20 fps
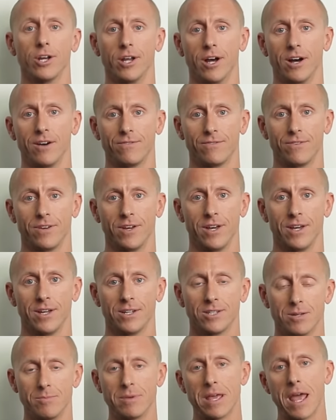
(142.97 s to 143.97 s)
enough
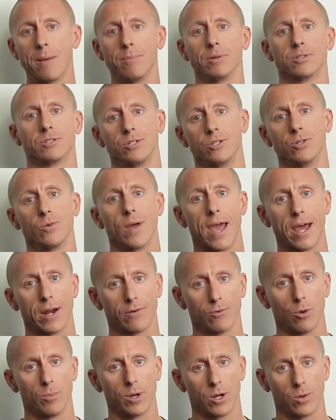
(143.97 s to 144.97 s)
to be able to do
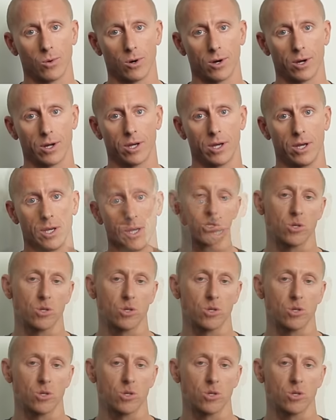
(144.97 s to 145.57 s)
anaerobic work.